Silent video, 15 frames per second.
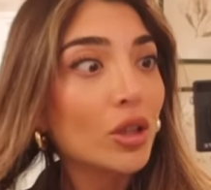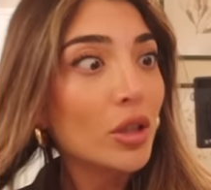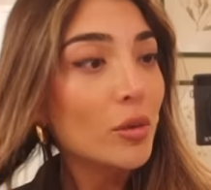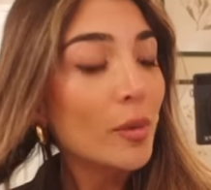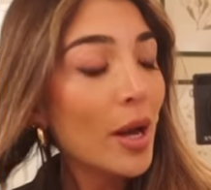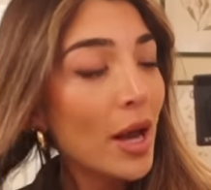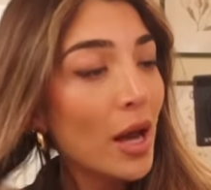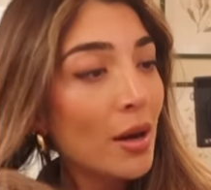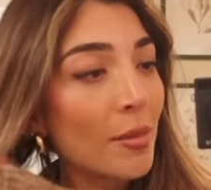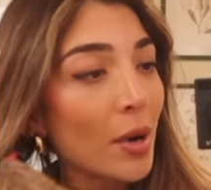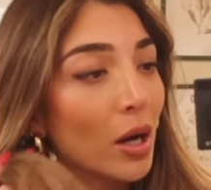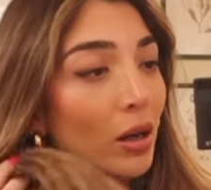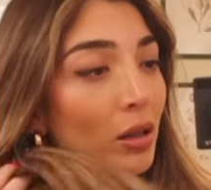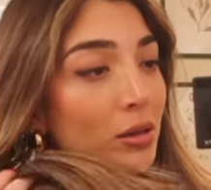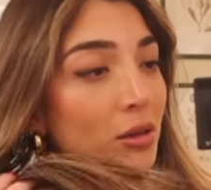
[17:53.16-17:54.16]
do a hair
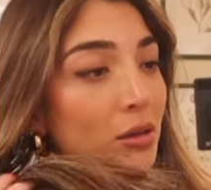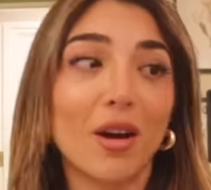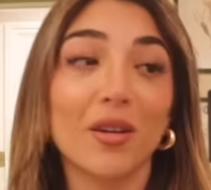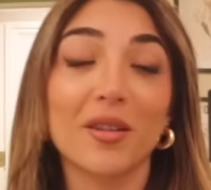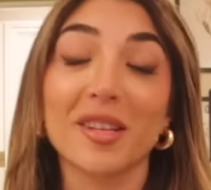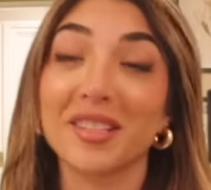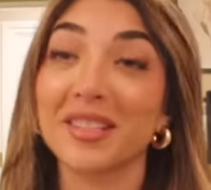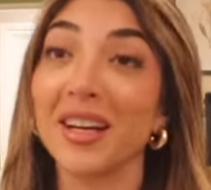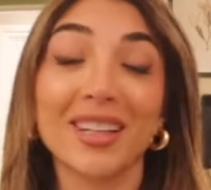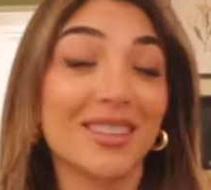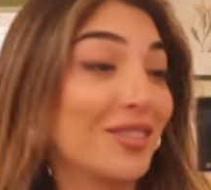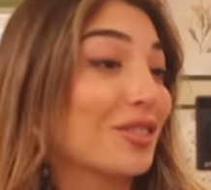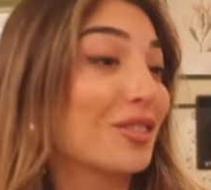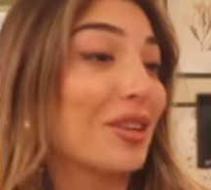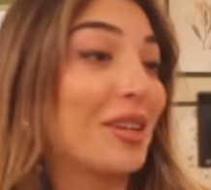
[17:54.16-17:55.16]
mask? Oh, this night's
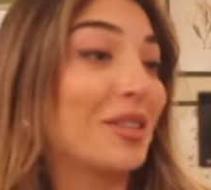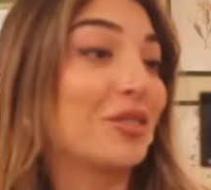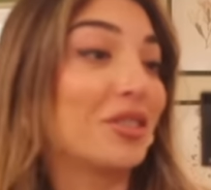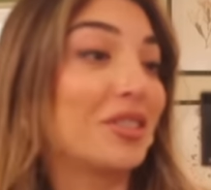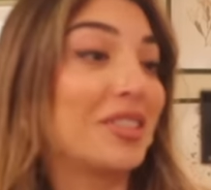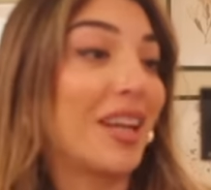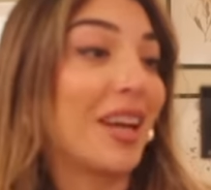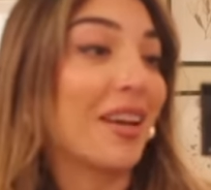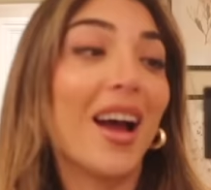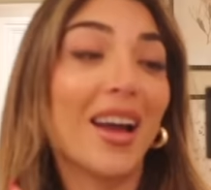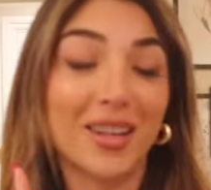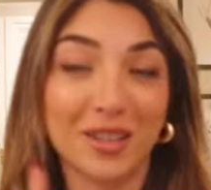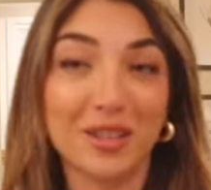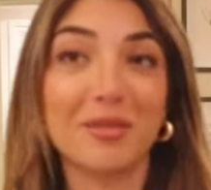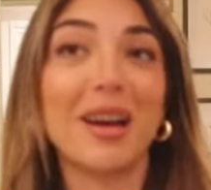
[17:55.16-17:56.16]
just got interesting. I
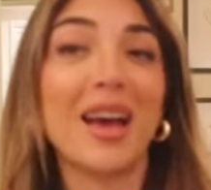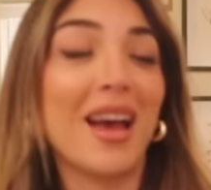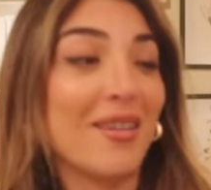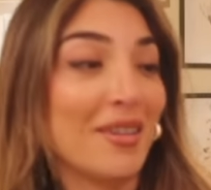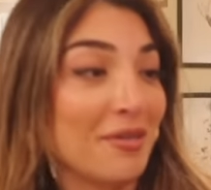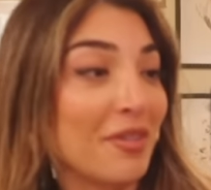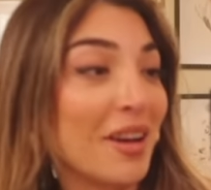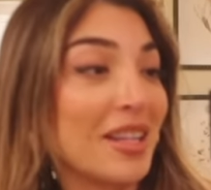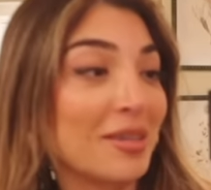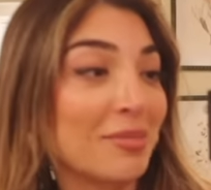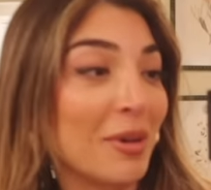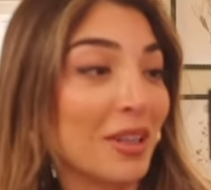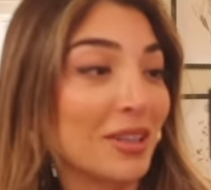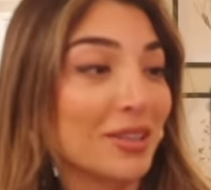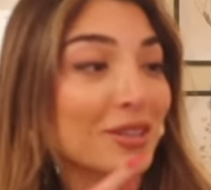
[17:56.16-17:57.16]
could do a hair and face
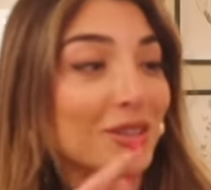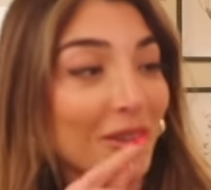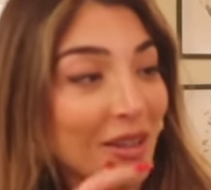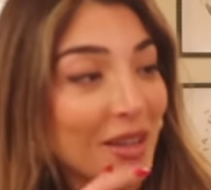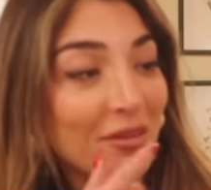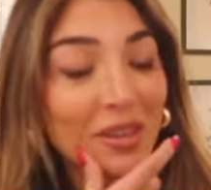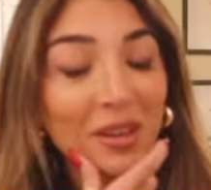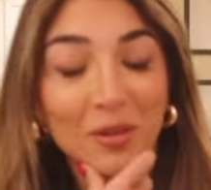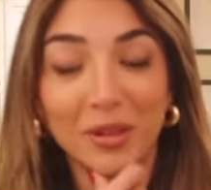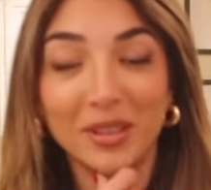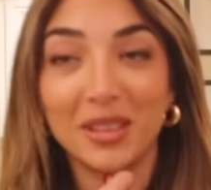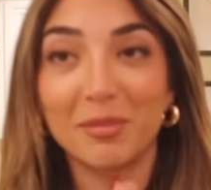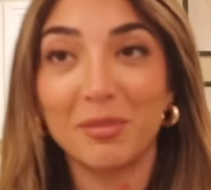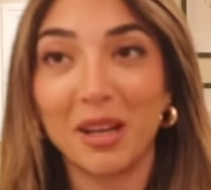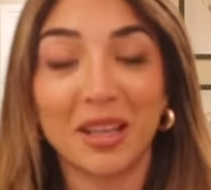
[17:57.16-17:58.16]
mask. Sorry if that noise
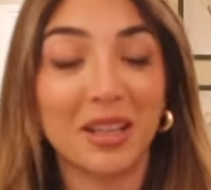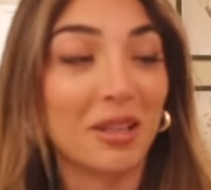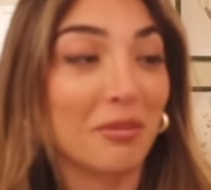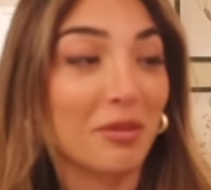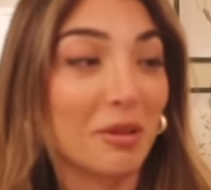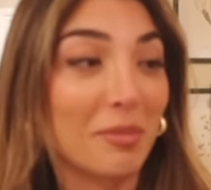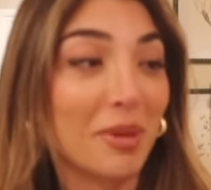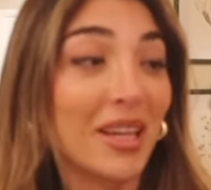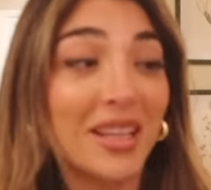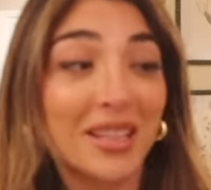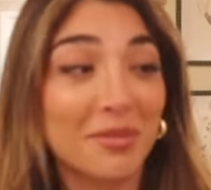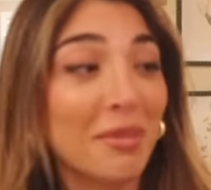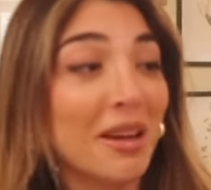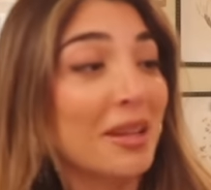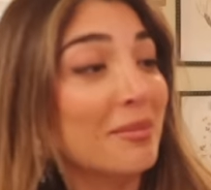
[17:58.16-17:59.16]
is making you want to pee.
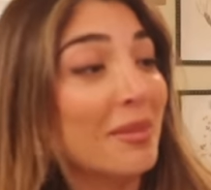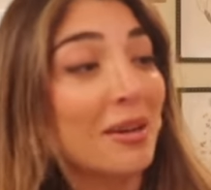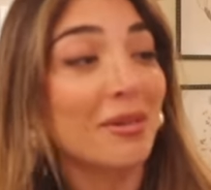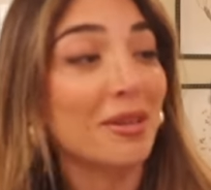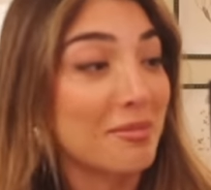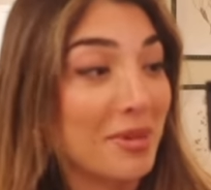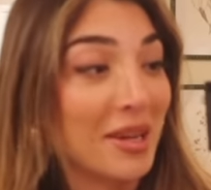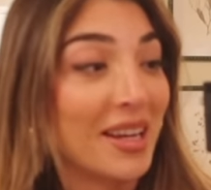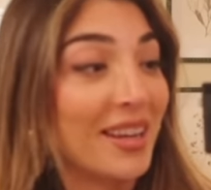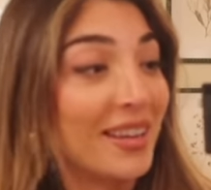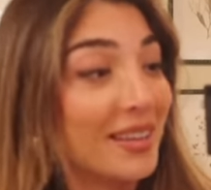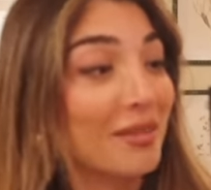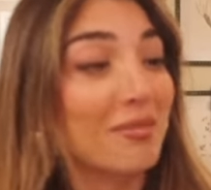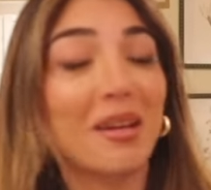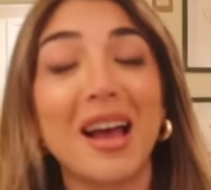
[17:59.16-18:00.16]
It's making me want to pee a
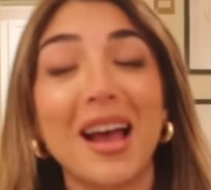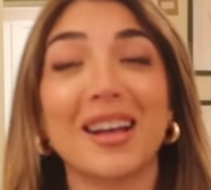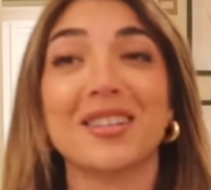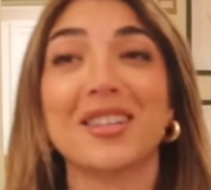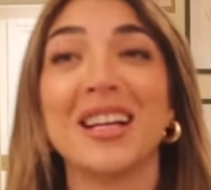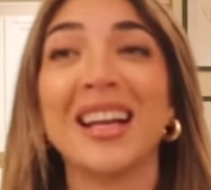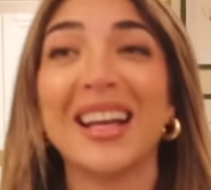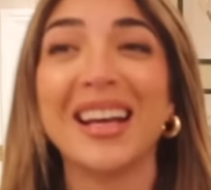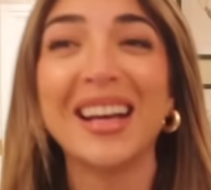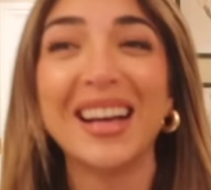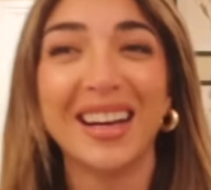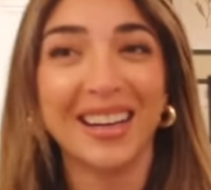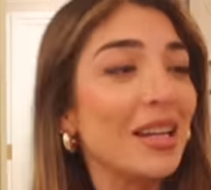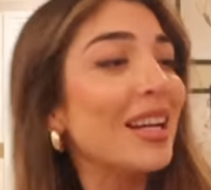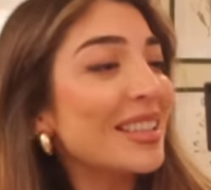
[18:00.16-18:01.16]
little bit, actually.
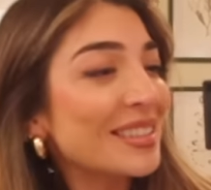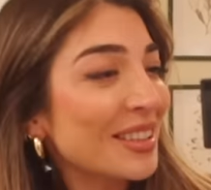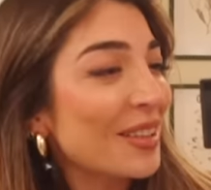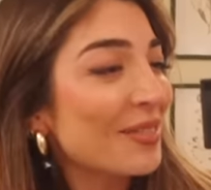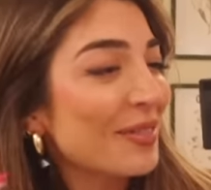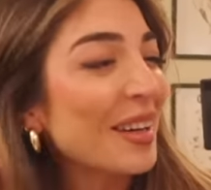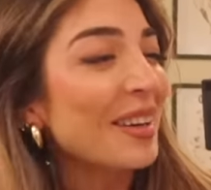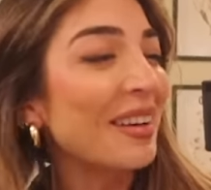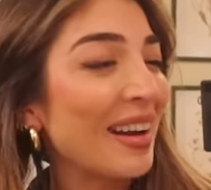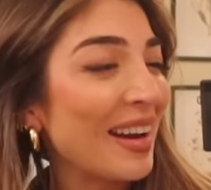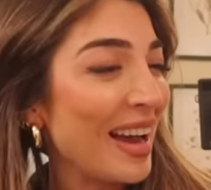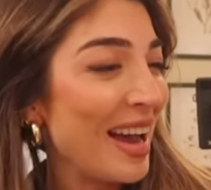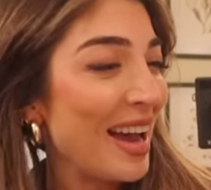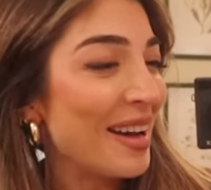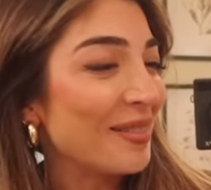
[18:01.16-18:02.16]
Let's go figure out a
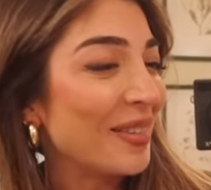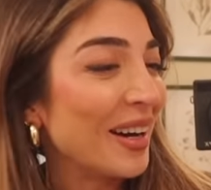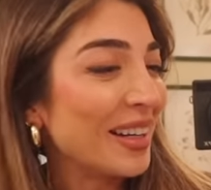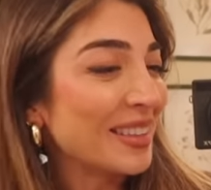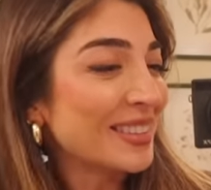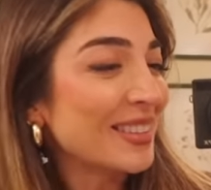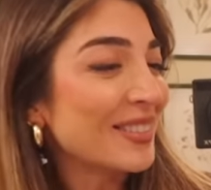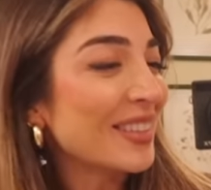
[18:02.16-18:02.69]
hair mask that